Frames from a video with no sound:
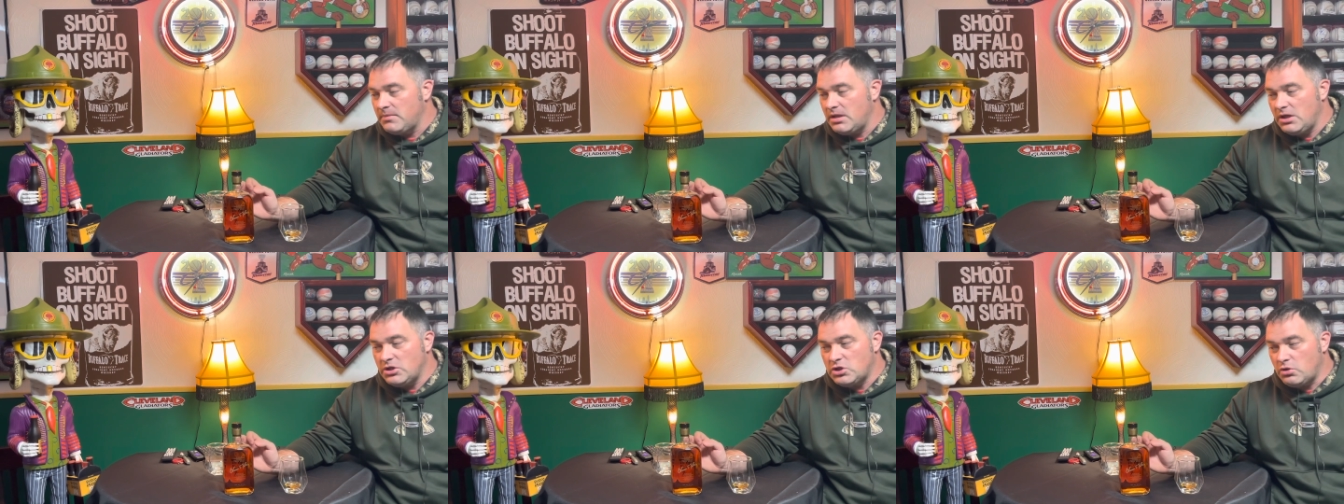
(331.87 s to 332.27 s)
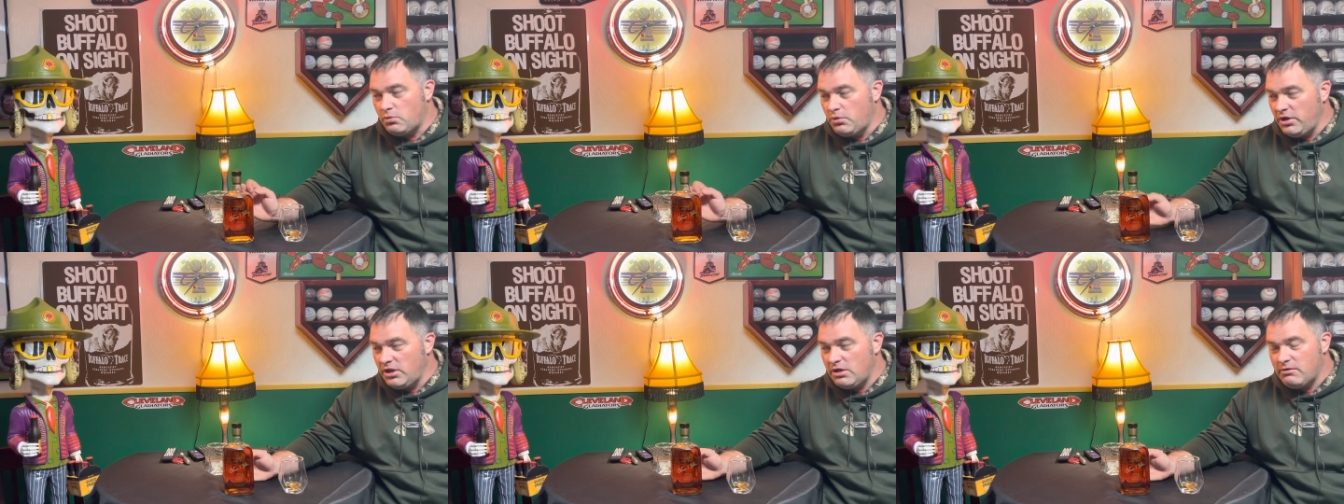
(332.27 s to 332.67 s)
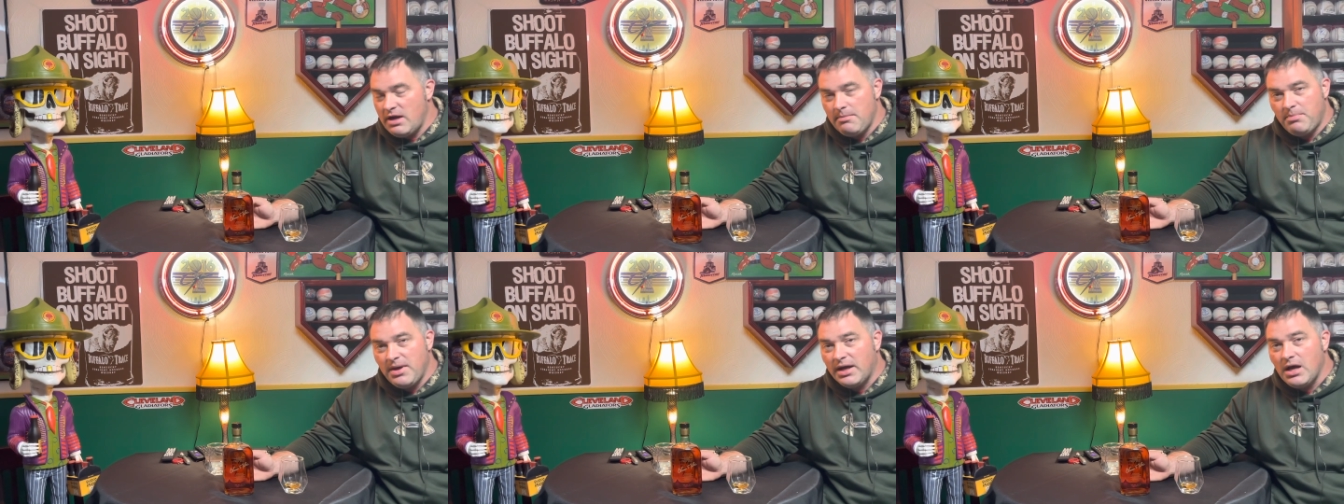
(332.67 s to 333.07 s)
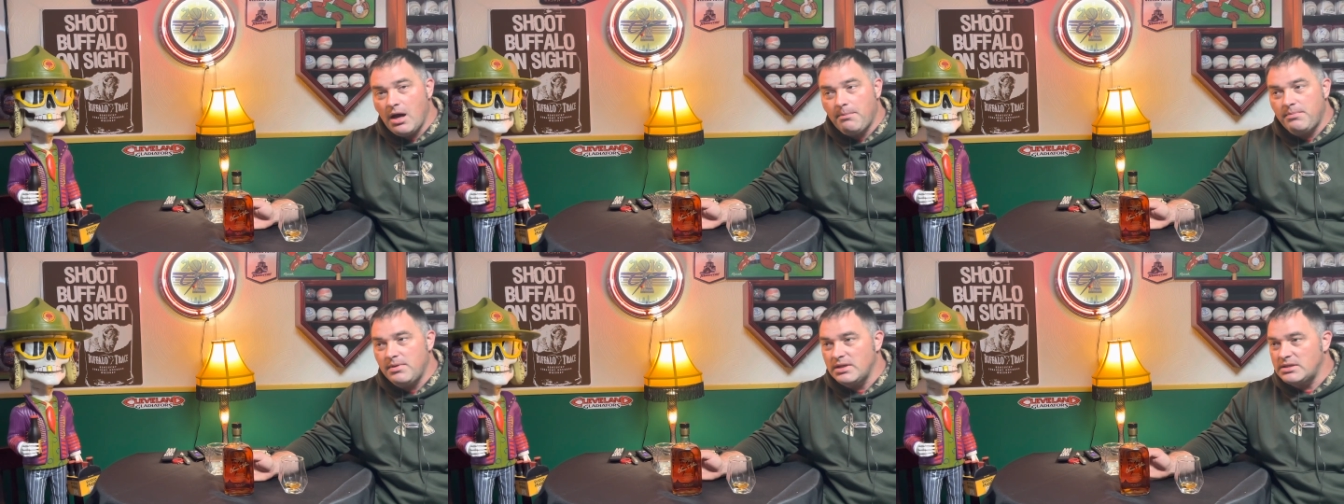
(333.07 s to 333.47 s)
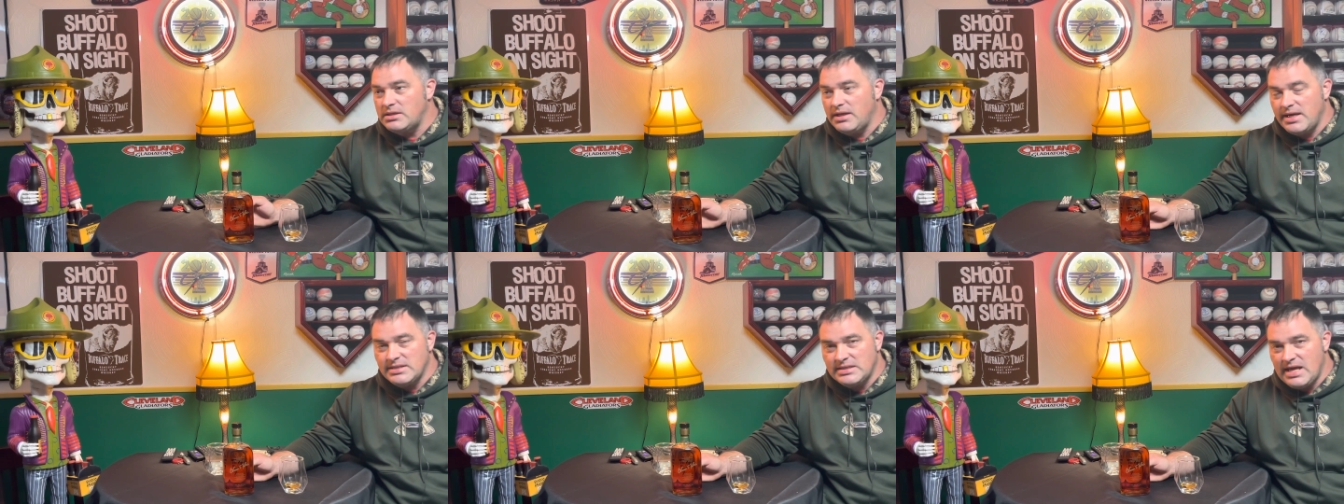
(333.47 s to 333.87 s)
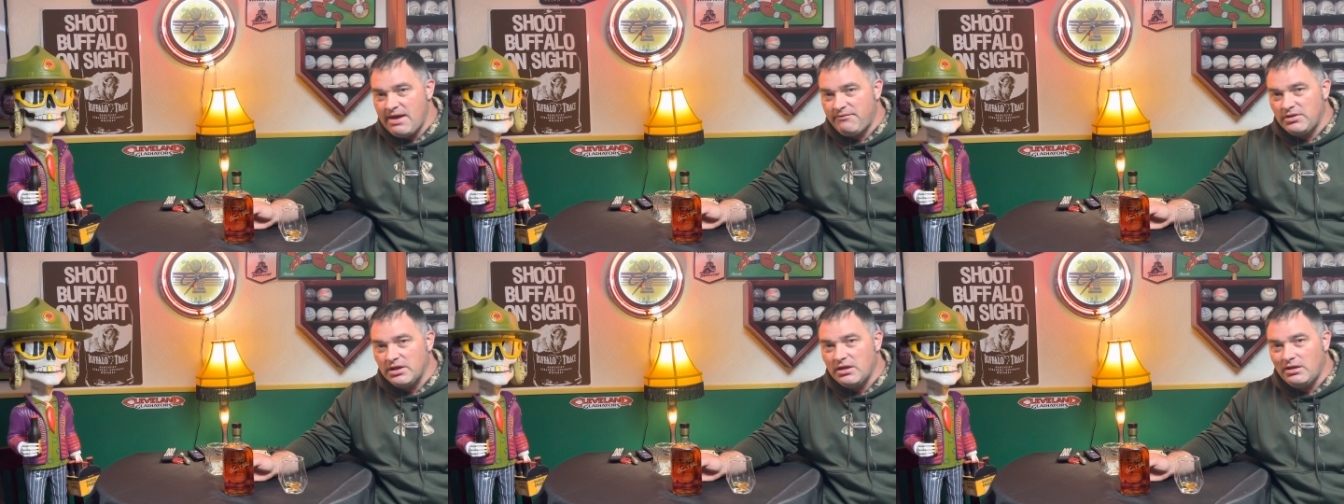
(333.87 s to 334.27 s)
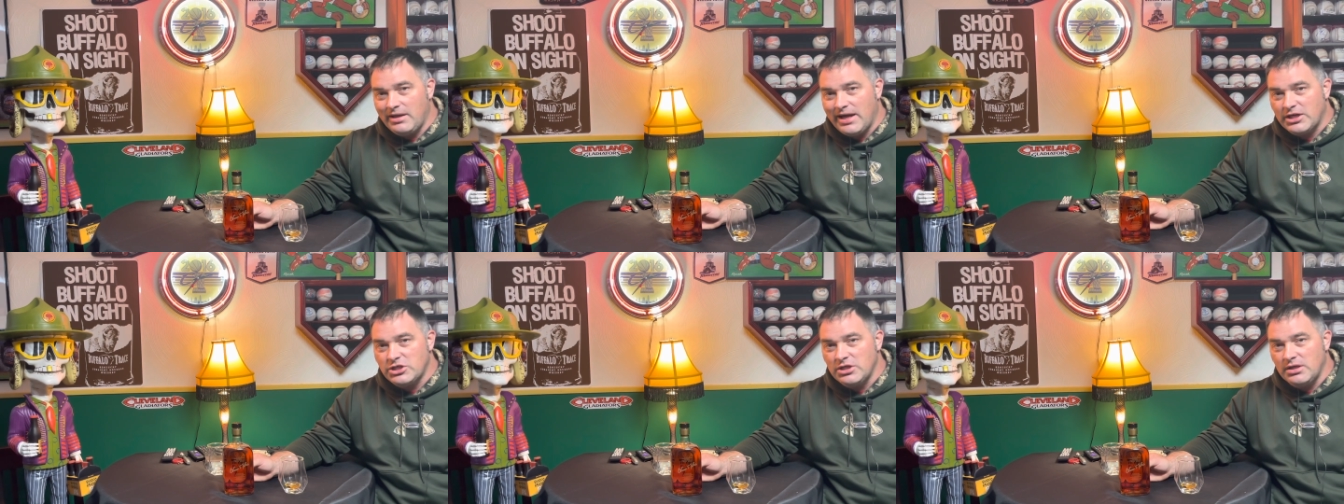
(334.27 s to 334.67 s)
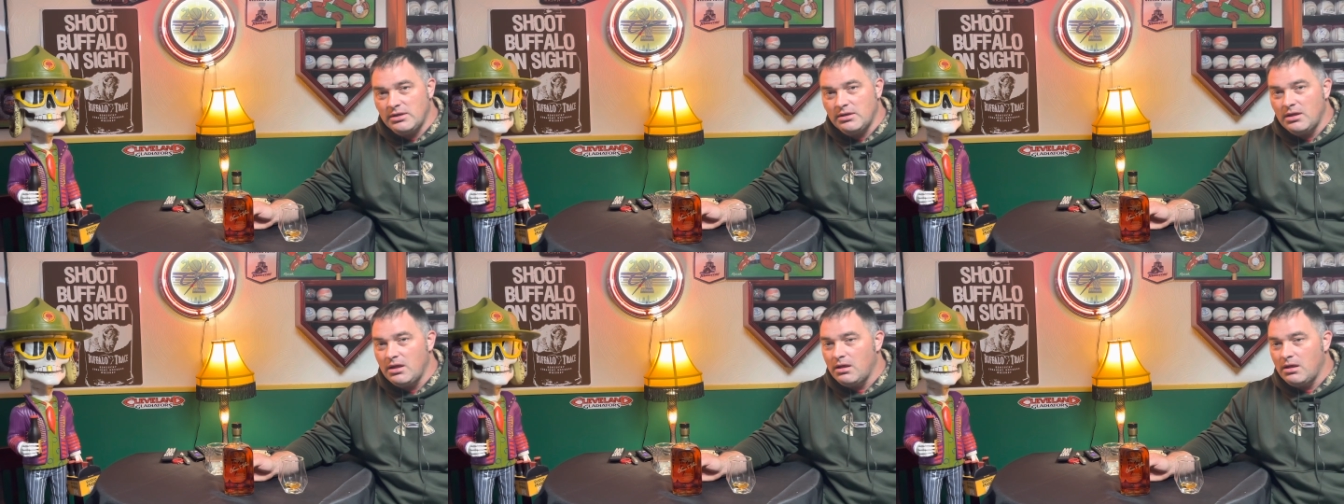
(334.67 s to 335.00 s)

It's a really great pickup. It's nice to have in the collection,